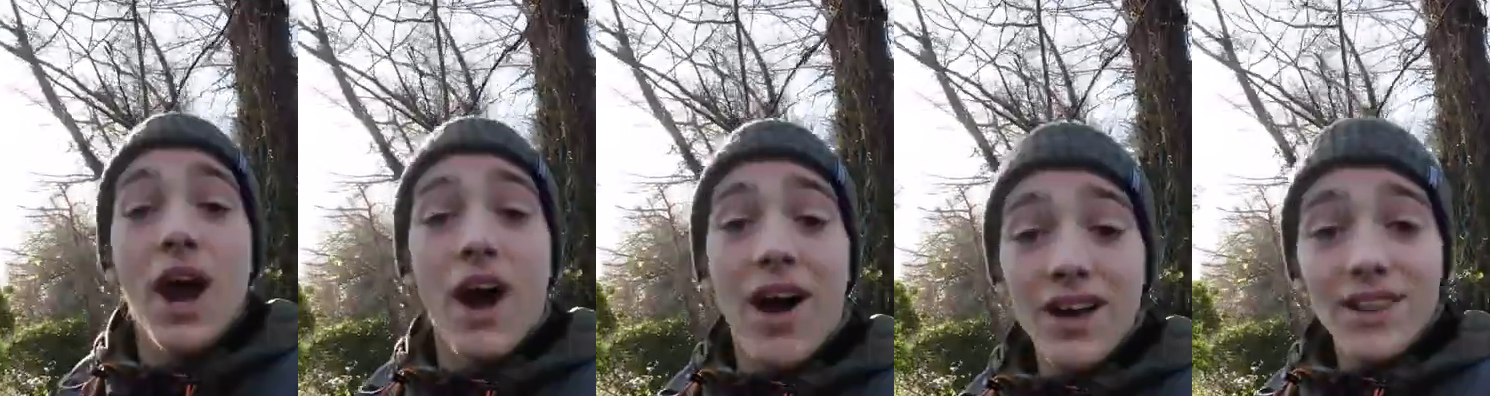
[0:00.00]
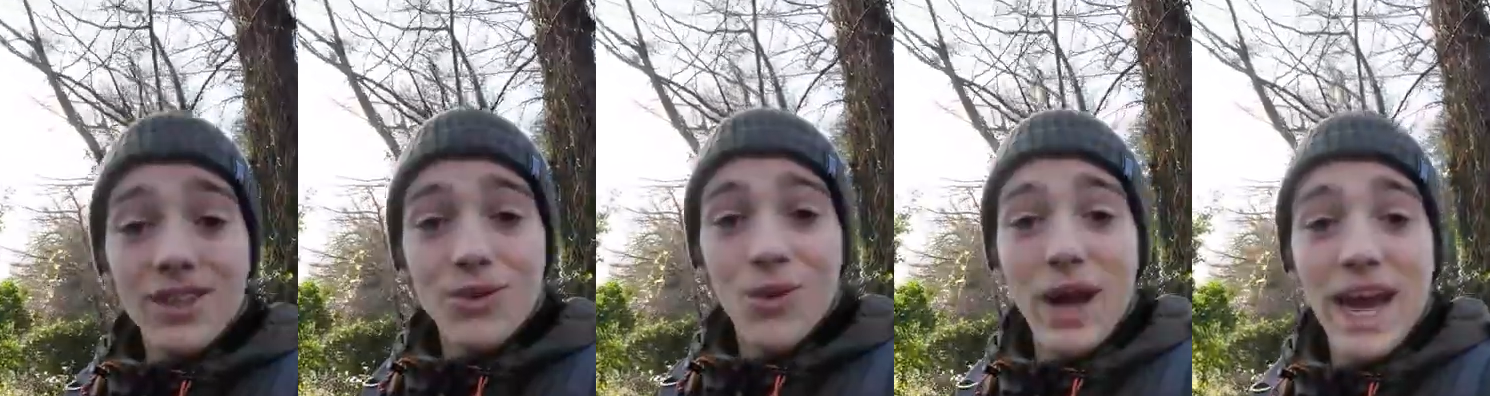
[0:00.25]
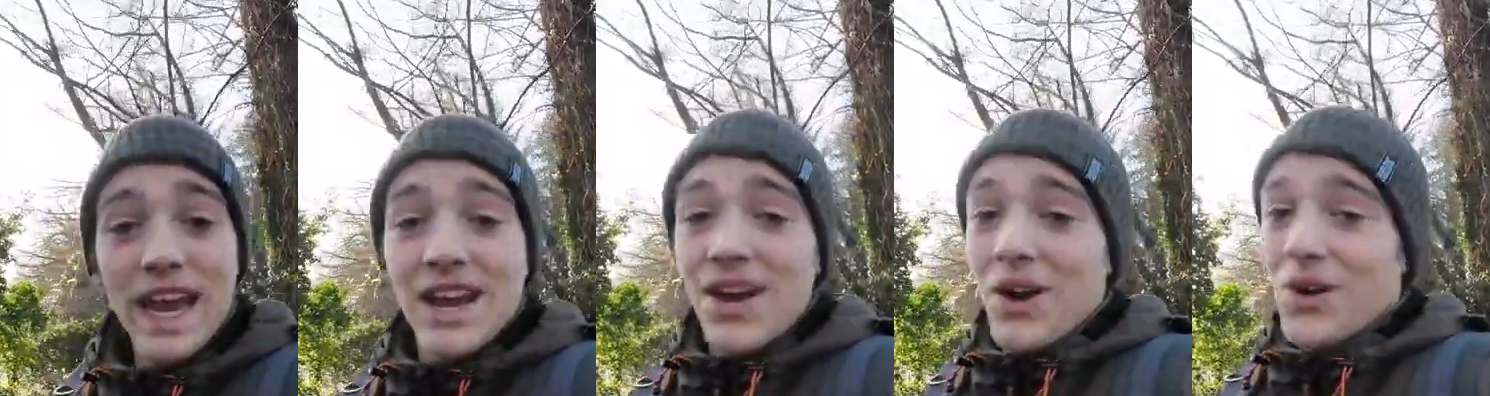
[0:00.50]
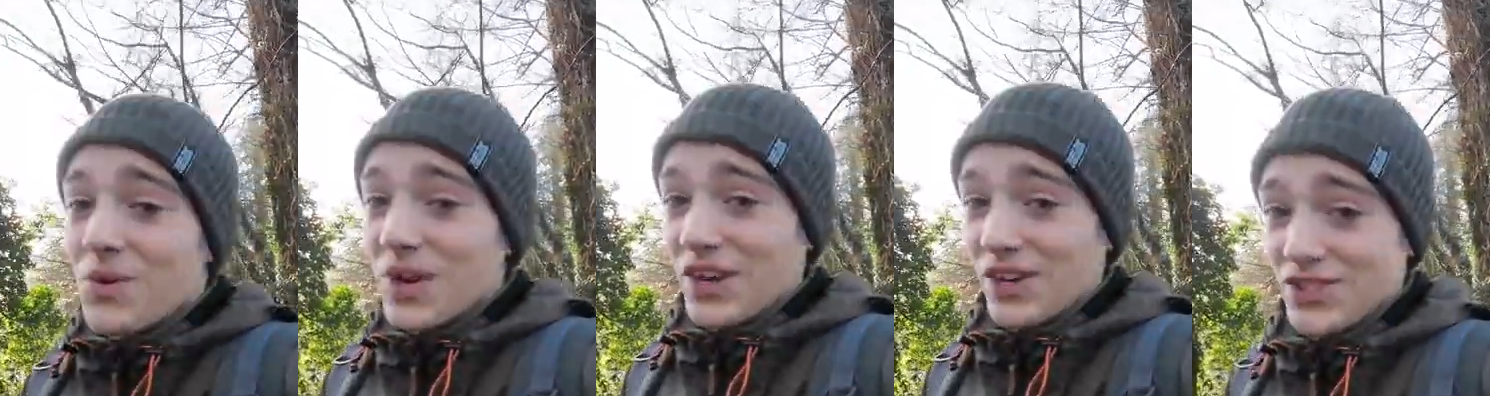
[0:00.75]
Either way,
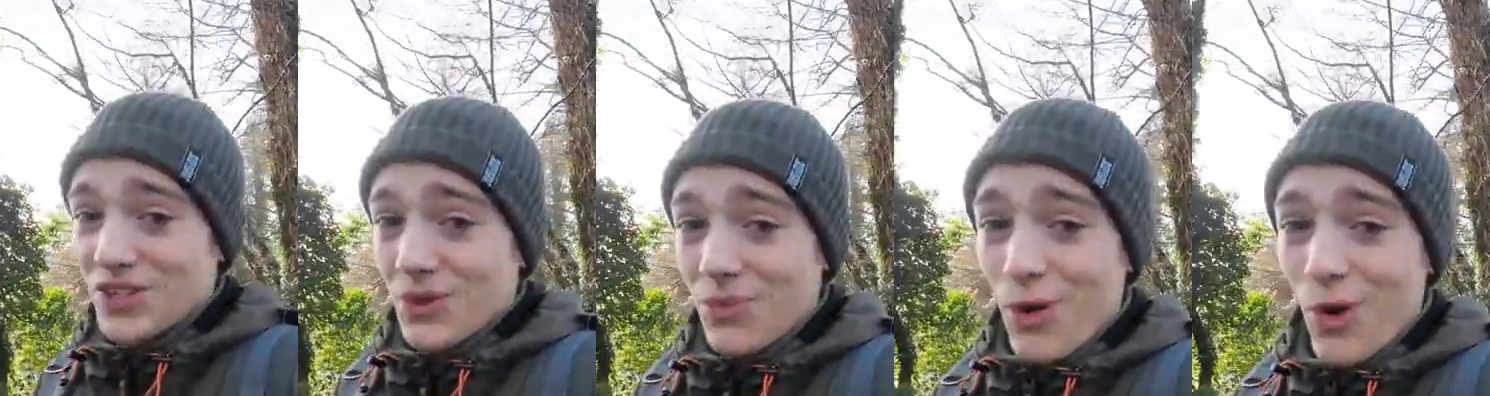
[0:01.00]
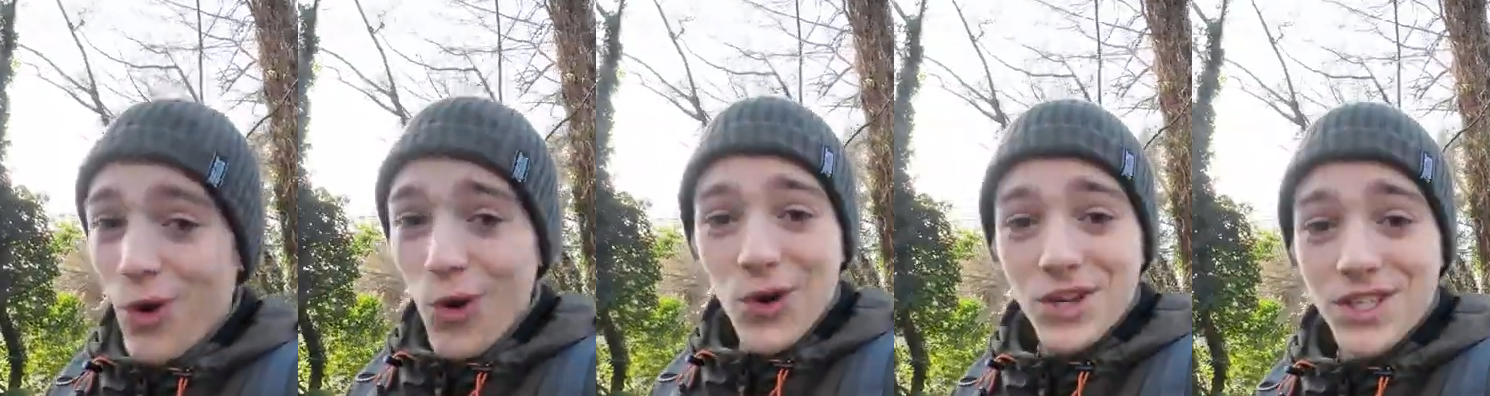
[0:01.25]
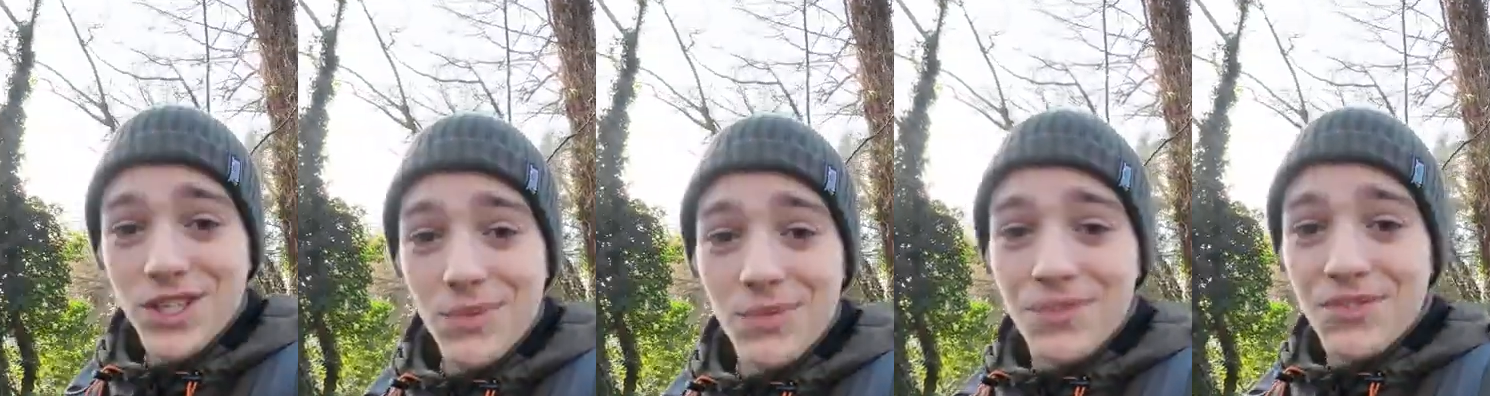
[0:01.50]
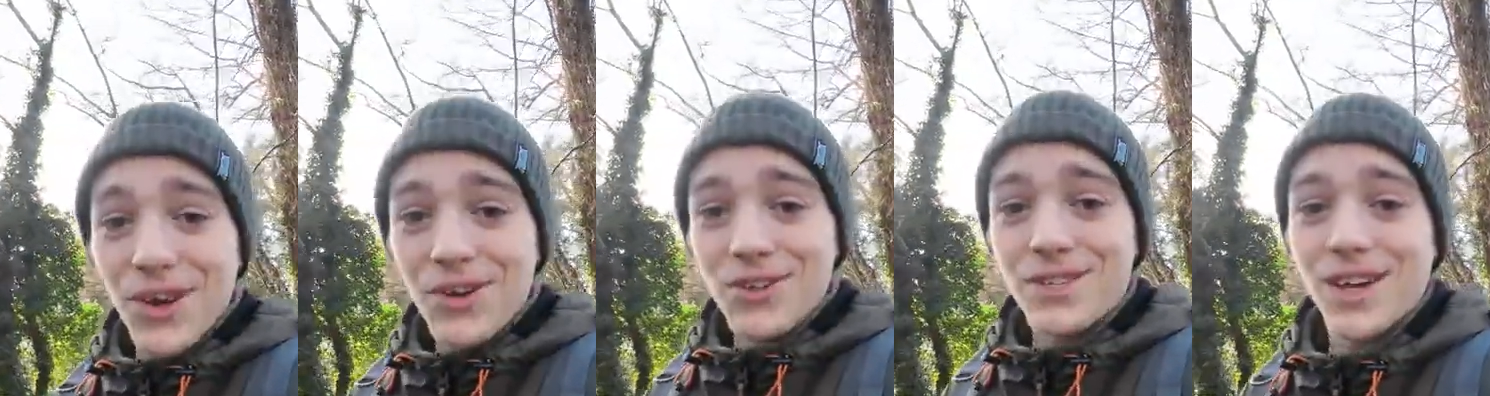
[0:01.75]
we got some
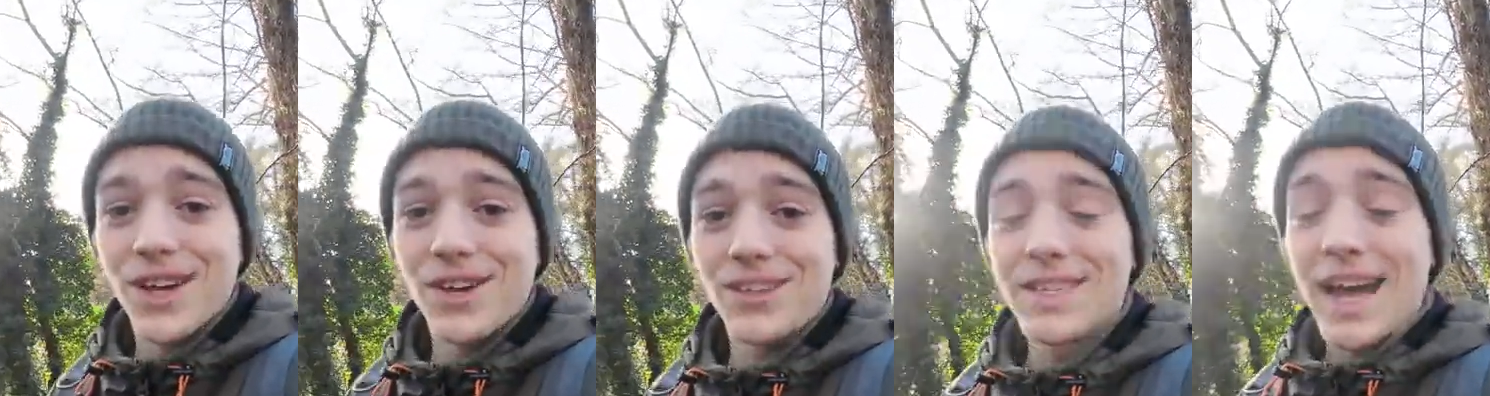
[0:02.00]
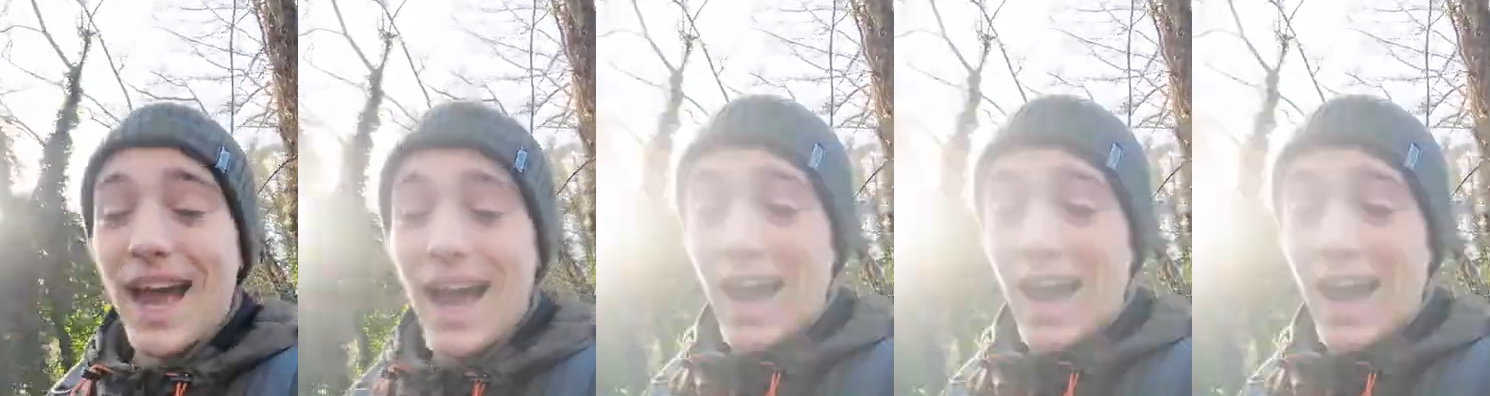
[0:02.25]
awesome photos,